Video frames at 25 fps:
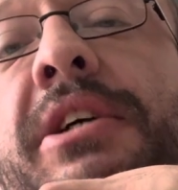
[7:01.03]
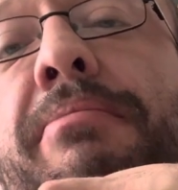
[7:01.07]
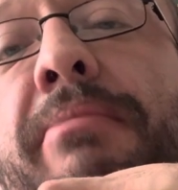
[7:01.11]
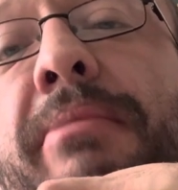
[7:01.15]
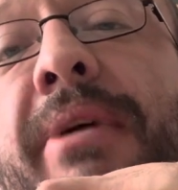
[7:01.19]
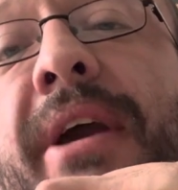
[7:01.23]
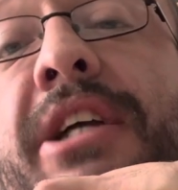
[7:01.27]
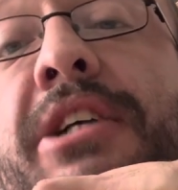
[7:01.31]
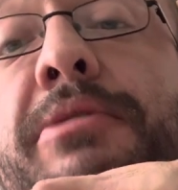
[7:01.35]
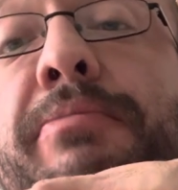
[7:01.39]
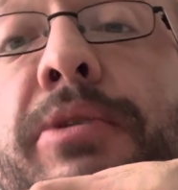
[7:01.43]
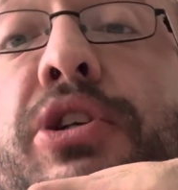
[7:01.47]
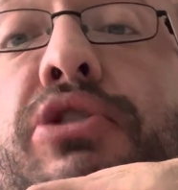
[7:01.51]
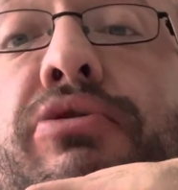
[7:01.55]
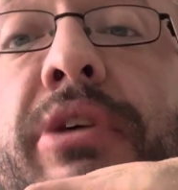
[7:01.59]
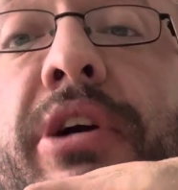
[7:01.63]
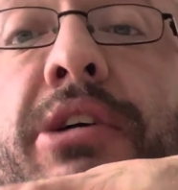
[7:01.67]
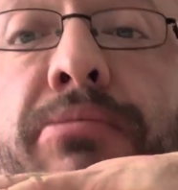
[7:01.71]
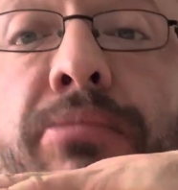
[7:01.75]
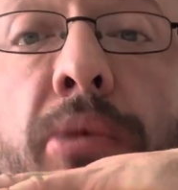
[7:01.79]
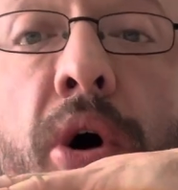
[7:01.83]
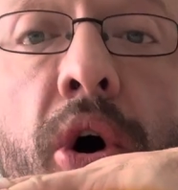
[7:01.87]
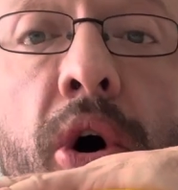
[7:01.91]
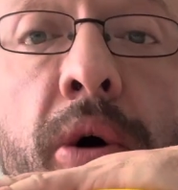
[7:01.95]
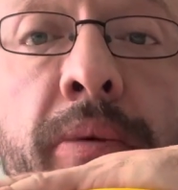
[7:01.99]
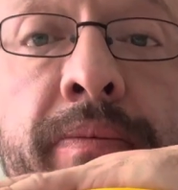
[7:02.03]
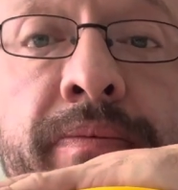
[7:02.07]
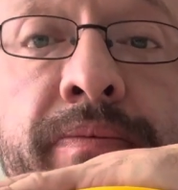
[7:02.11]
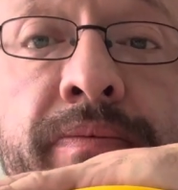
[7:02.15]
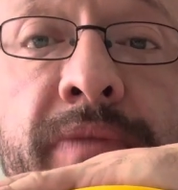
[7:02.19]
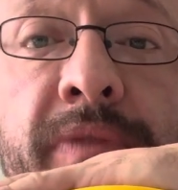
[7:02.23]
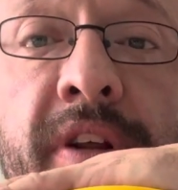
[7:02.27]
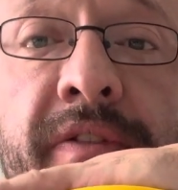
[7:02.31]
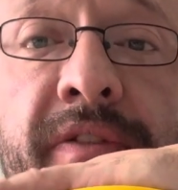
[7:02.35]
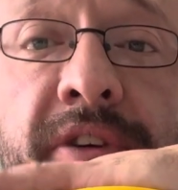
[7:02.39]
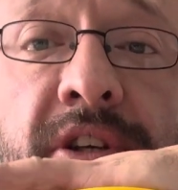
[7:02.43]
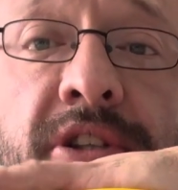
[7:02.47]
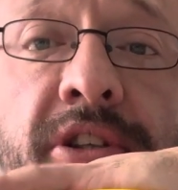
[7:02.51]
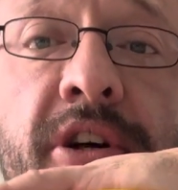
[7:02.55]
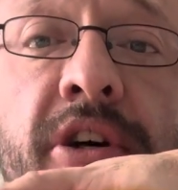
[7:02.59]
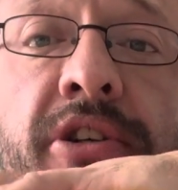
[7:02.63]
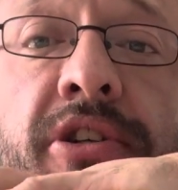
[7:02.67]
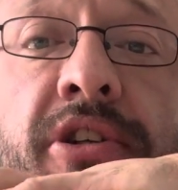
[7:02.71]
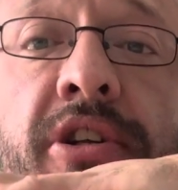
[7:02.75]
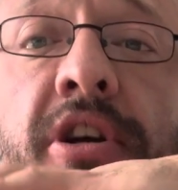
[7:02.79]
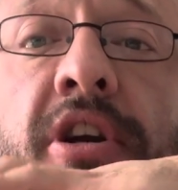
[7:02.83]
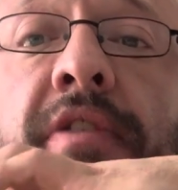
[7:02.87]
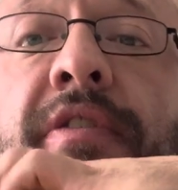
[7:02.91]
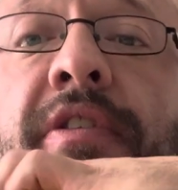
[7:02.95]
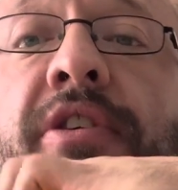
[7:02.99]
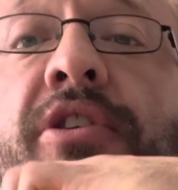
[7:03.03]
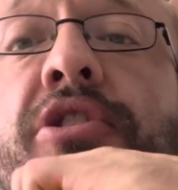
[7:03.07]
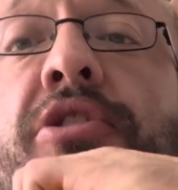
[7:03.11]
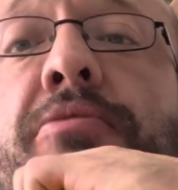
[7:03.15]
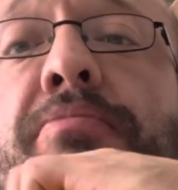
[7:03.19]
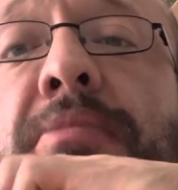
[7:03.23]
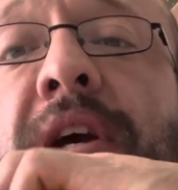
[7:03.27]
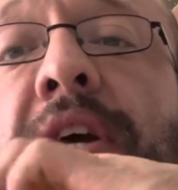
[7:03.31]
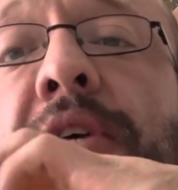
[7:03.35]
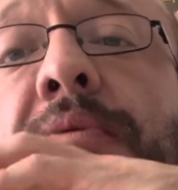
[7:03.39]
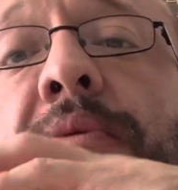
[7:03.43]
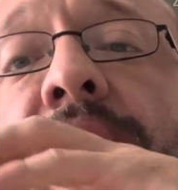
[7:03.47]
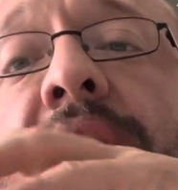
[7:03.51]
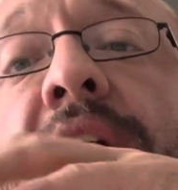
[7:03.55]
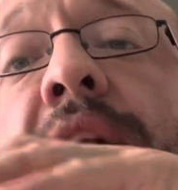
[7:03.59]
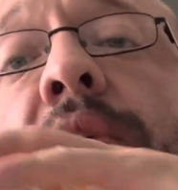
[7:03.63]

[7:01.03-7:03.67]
makes me drink more. The viscosity of it just makes me kind